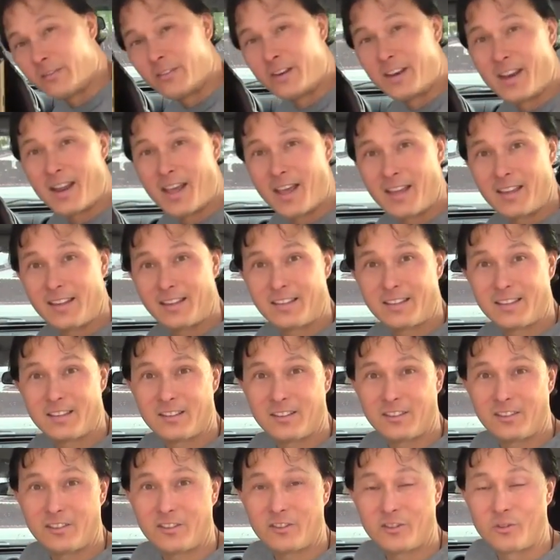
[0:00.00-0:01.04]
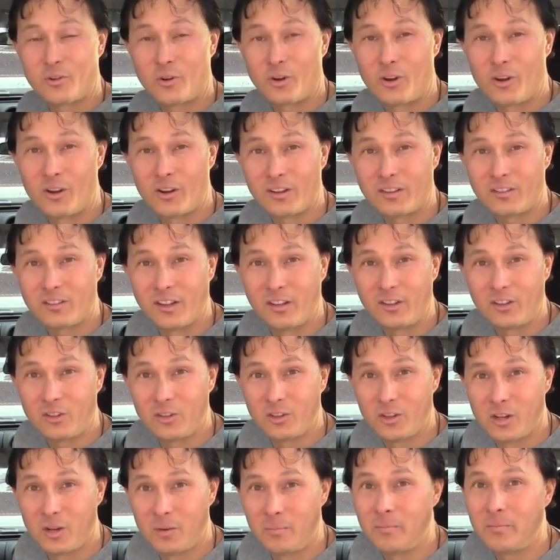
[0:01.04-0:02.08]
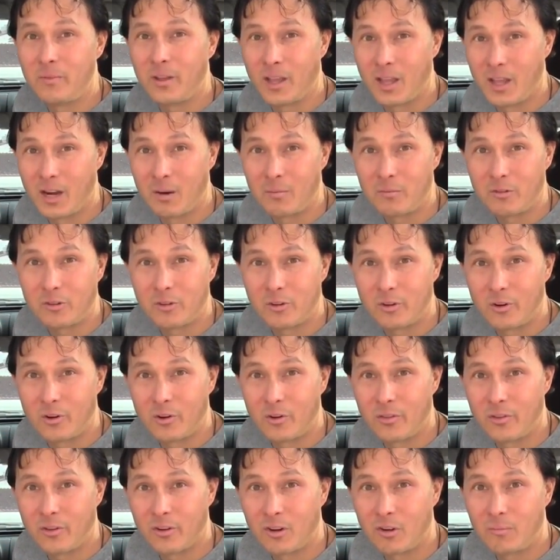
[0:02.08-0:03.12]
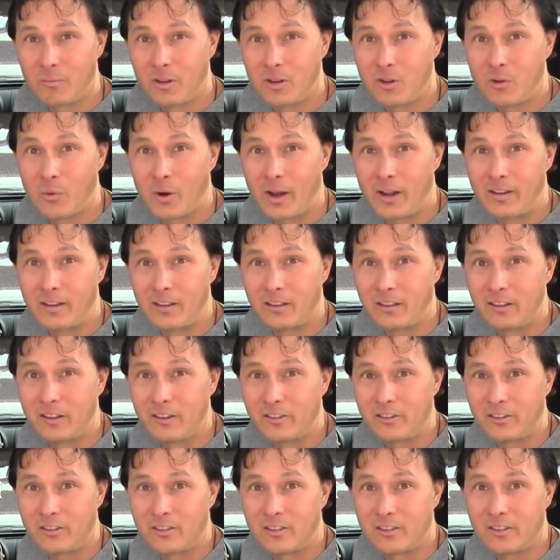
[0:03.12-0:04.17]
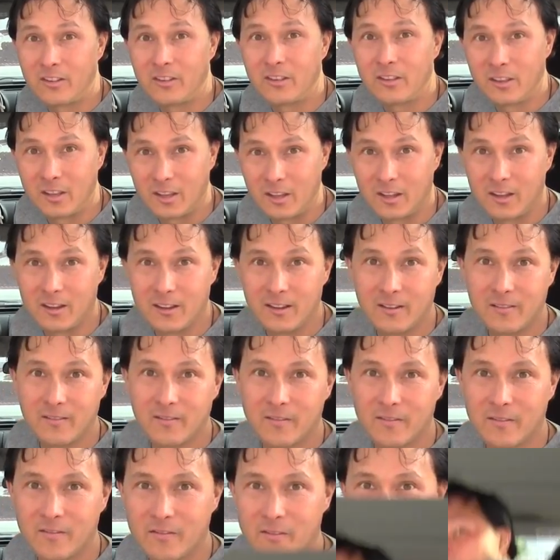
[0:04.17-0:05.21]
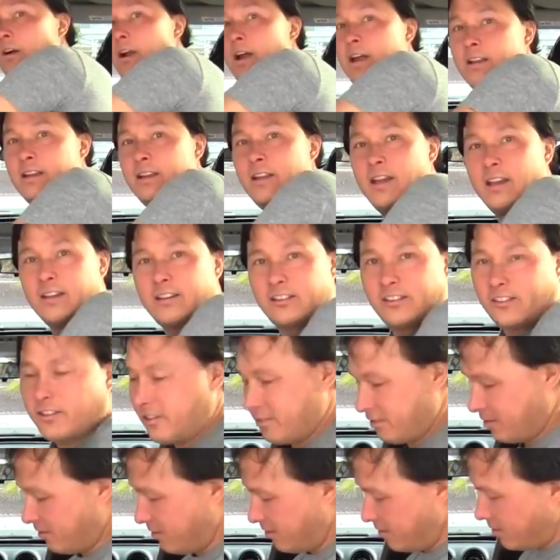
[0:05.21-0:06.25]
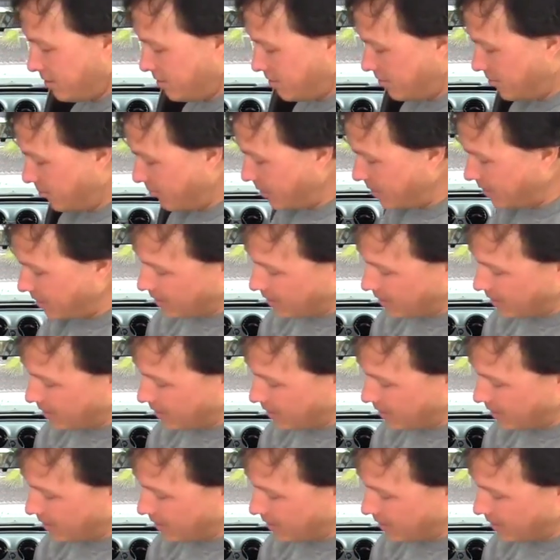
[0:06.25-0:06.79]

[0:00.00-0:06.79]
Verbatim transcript: have a nice, strong scent to them, and I'm sure they're going to be quite delicious to eat. All right, next we